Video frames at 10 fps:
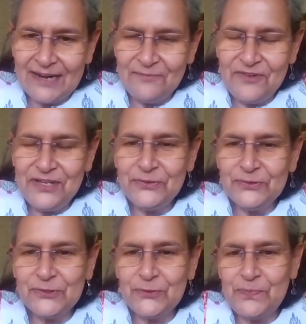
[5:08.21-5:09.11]
and we
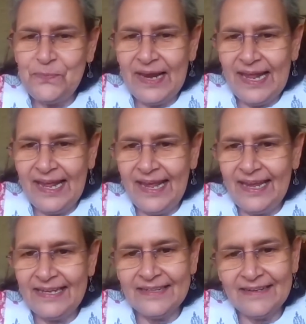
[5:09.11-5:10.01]
used to
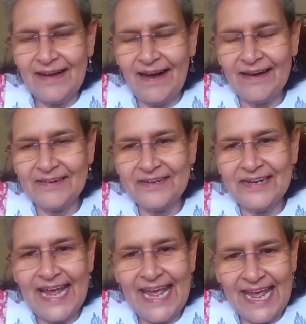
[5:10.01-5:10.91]
play in the
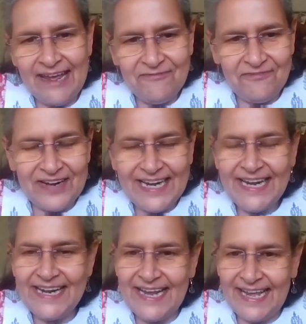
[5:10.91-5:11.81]
garden
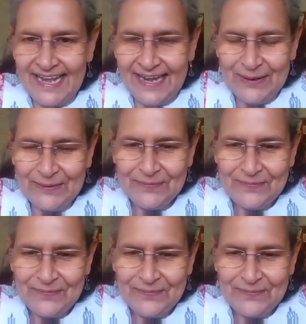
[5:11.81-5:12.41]
every day.